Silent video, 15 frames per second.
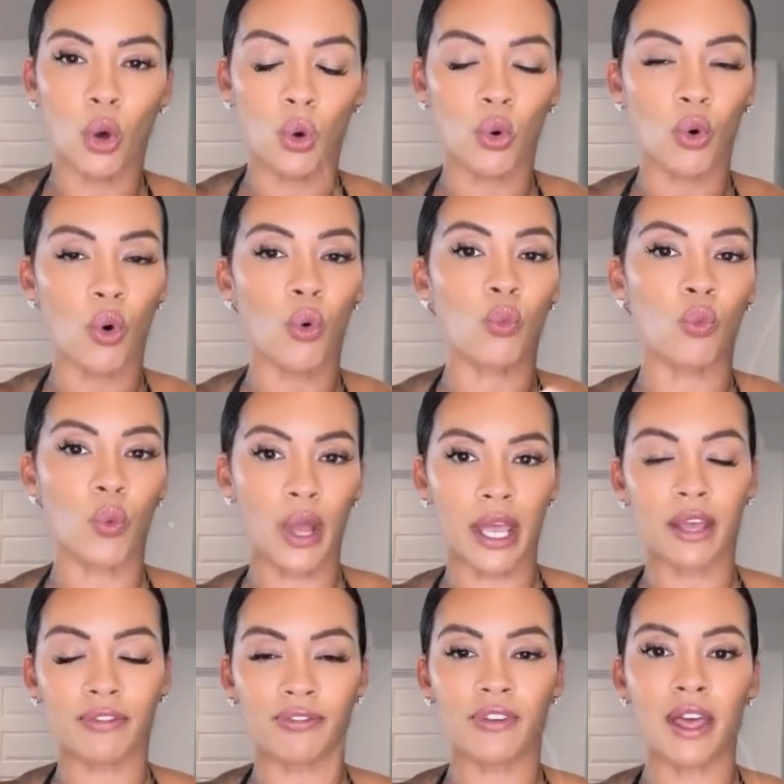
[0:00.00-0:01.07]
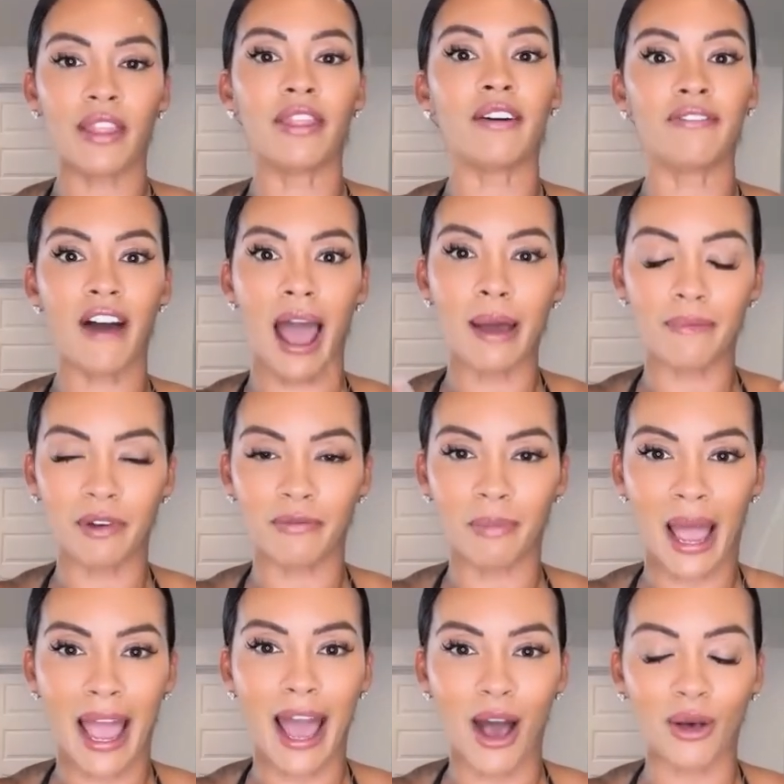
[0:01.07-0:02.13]
However, a peculiar stillness
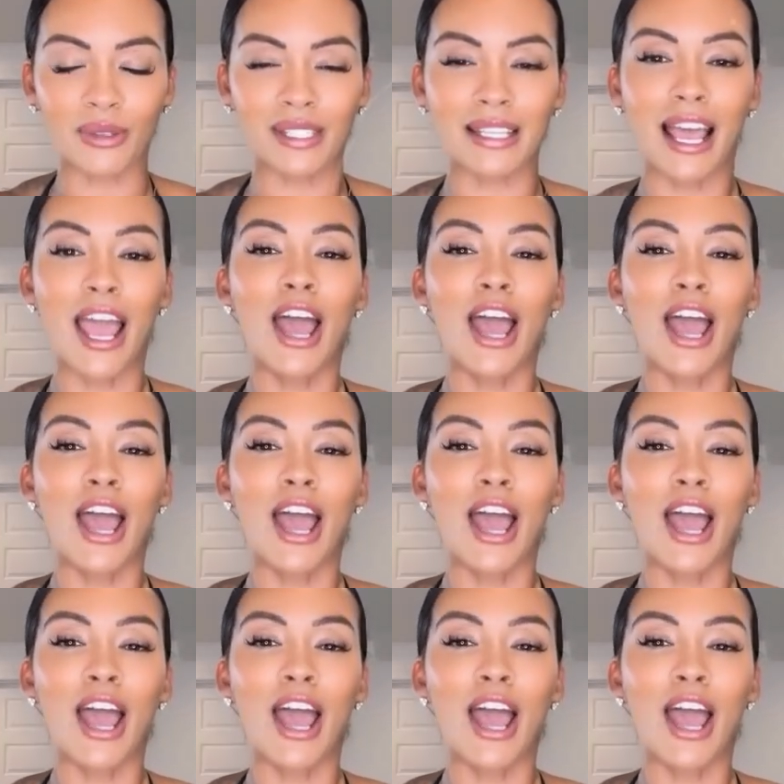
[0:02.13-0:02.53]
persisted in the